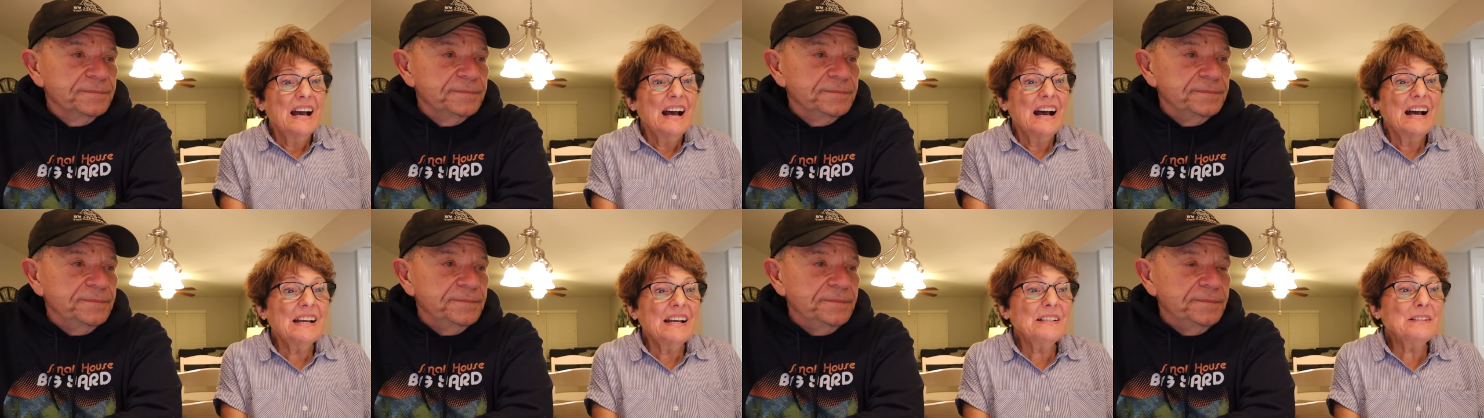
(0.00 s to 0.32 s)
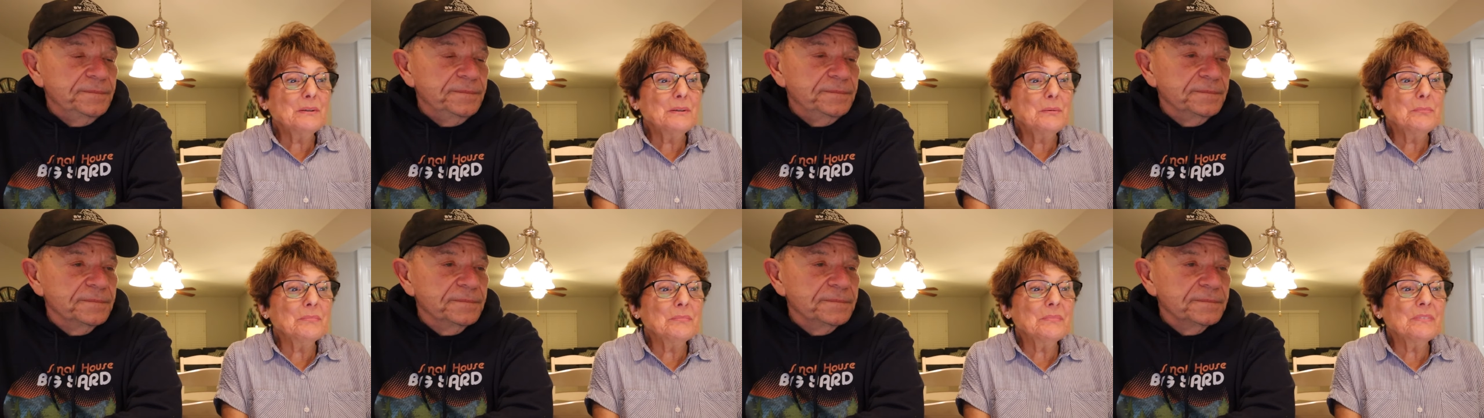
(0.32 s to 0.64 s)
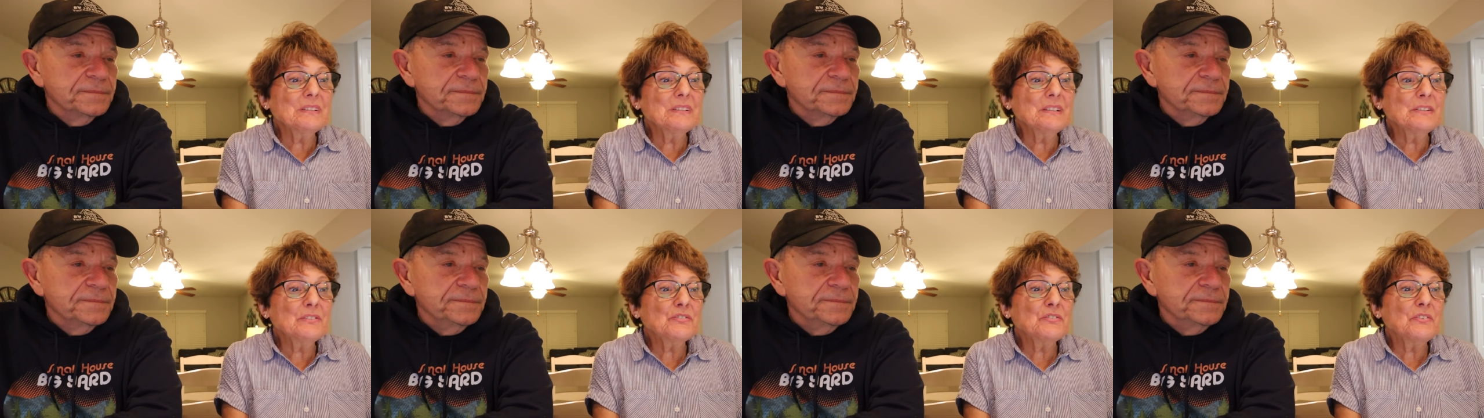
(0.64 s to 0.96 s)

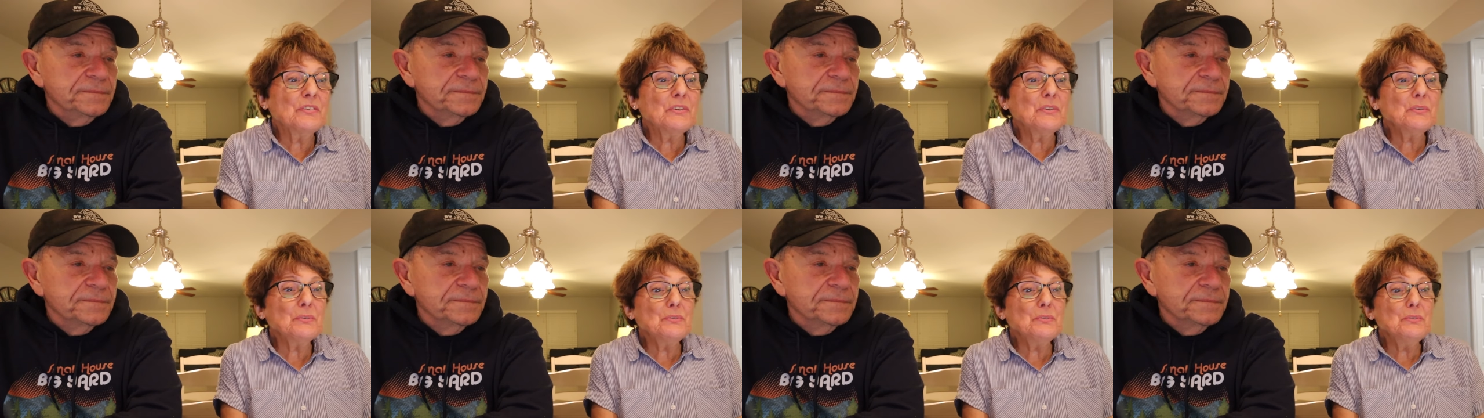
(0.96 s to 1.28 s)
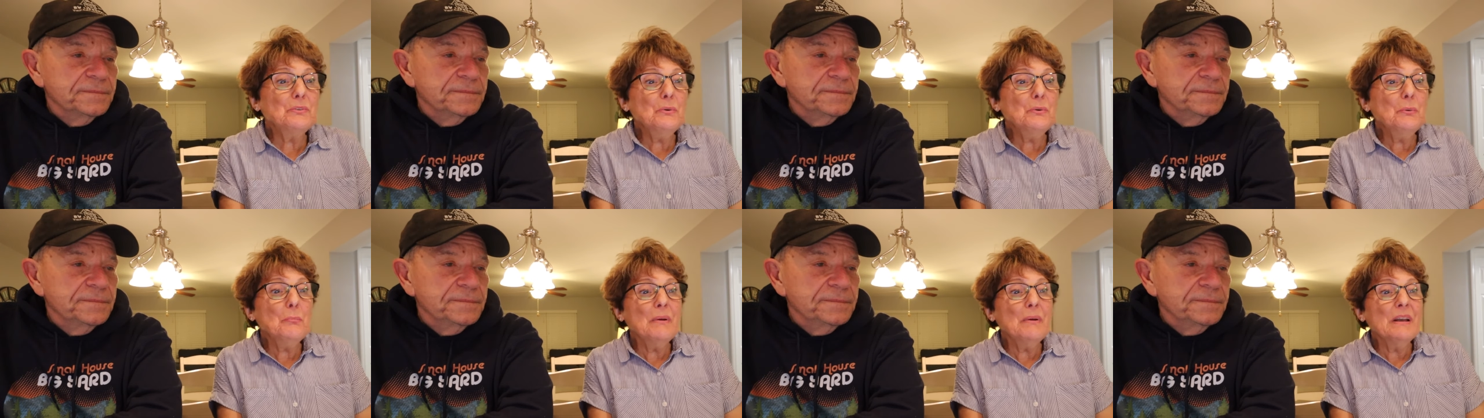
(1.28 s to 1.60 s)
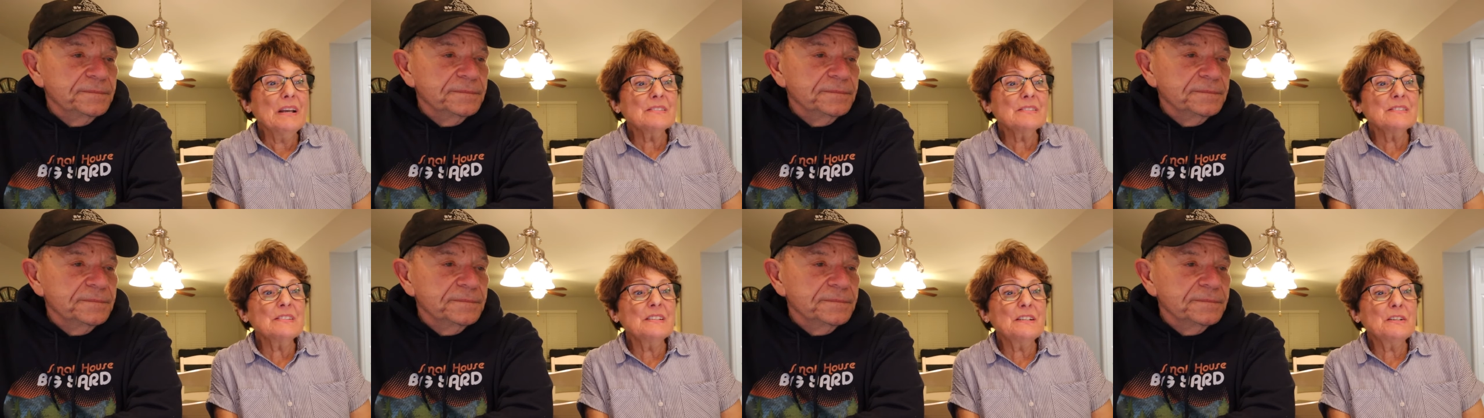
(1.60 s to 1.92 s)
Speaker 1: item list for you. New
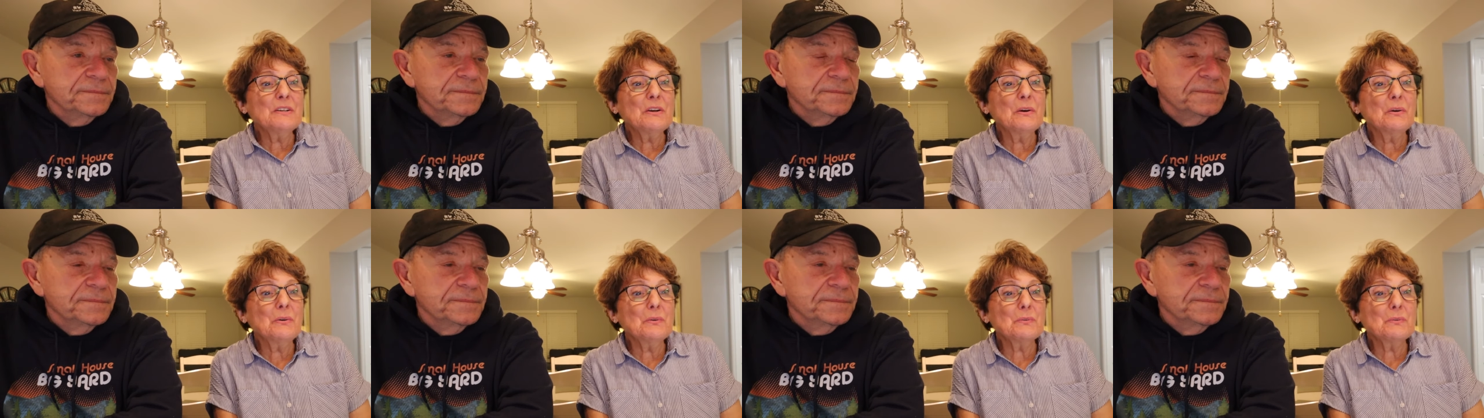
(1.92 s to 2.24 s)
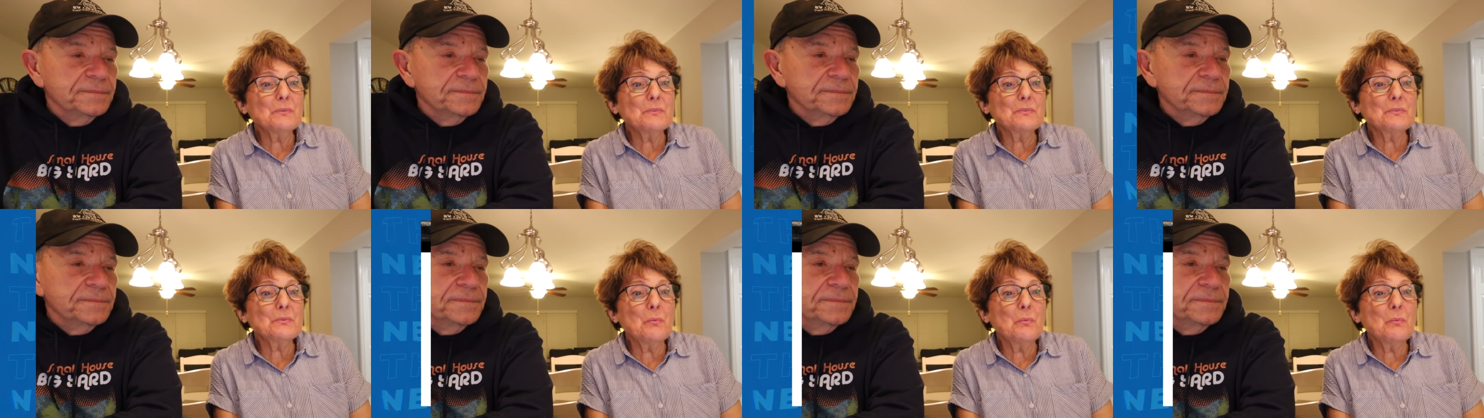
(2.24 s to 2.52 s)
Mexico's